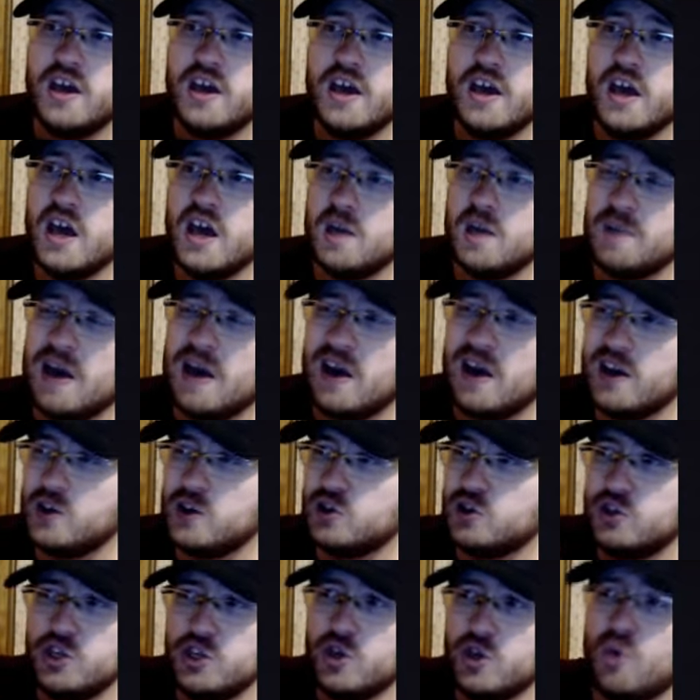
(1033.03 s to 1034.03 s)
about how
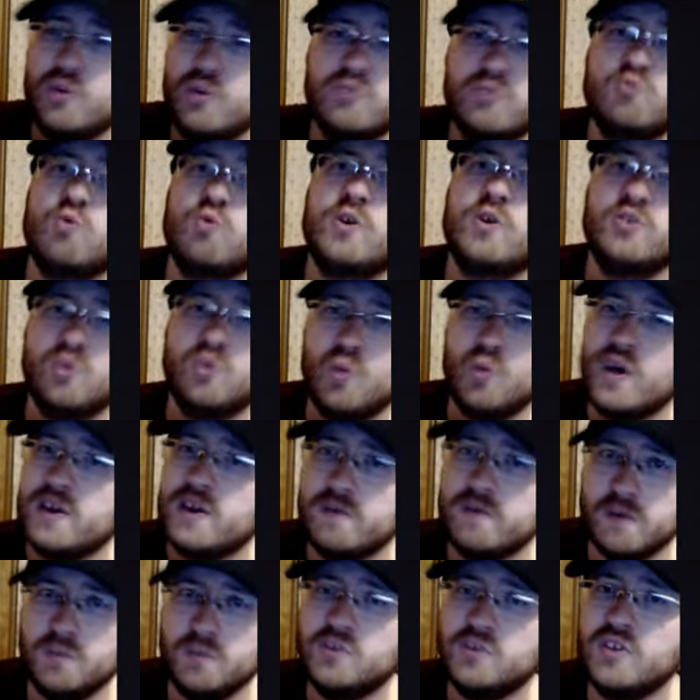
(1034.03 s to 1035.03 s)
she always runs away
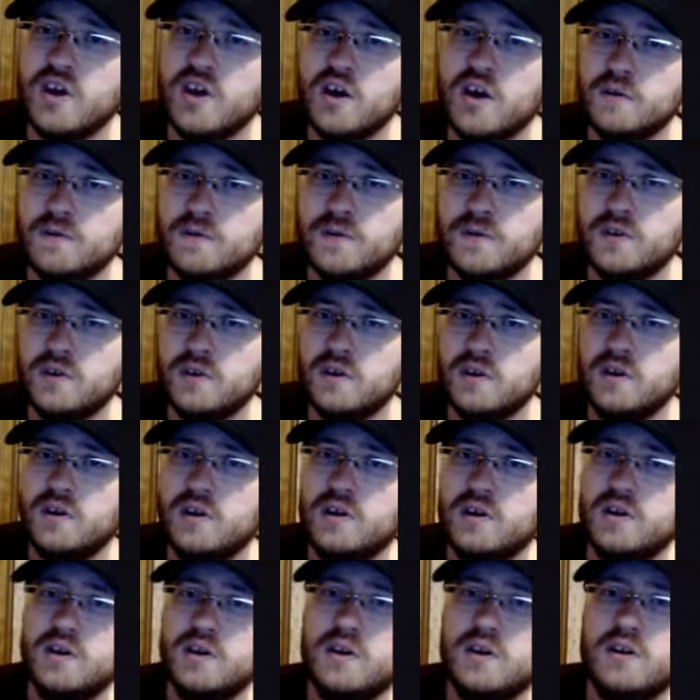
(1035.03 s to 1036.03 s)
from stuff
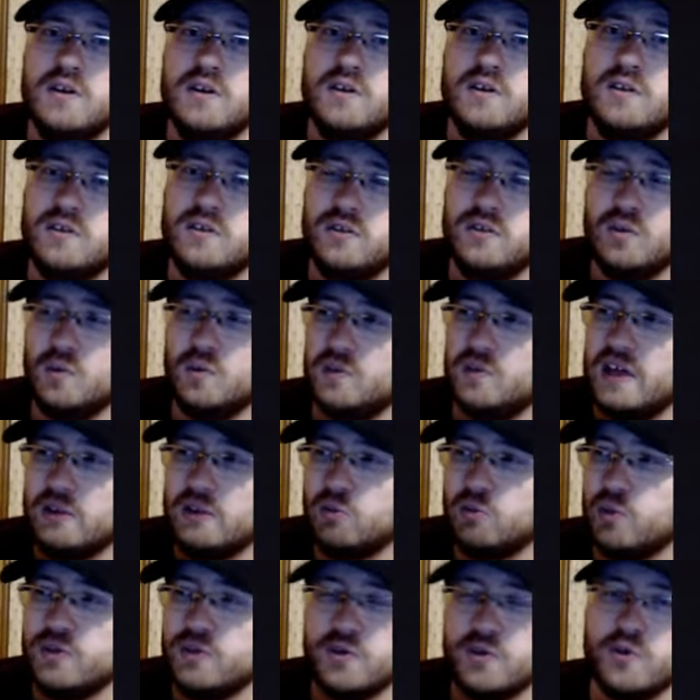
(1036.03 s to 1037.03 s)
so that's
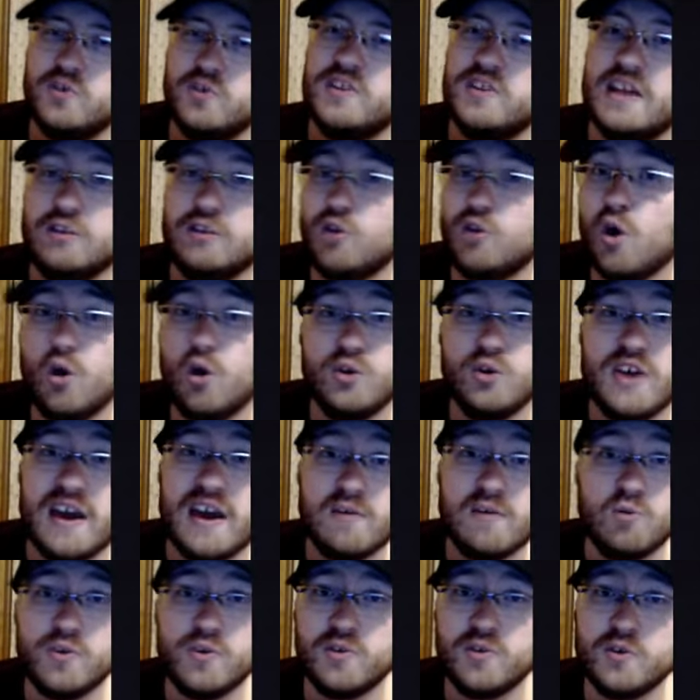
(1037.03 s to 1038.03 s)
with her that's all you have
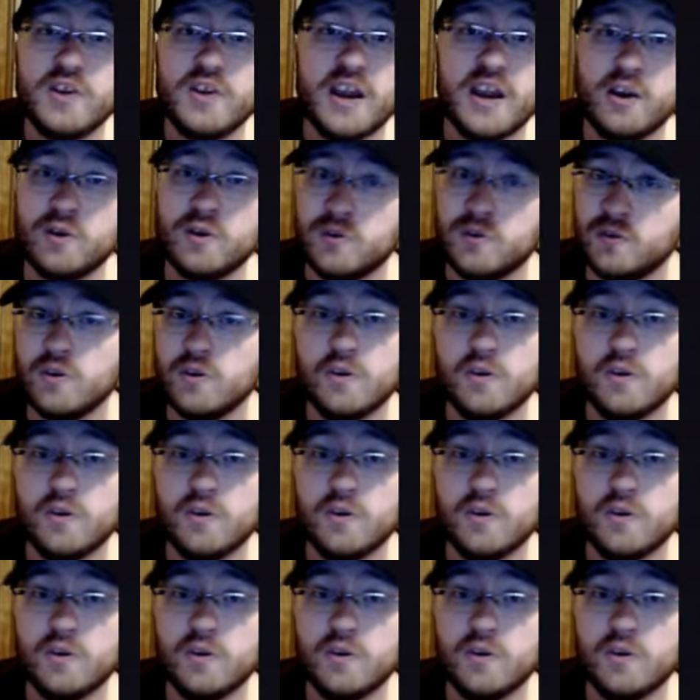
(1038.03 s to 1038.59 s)
with her character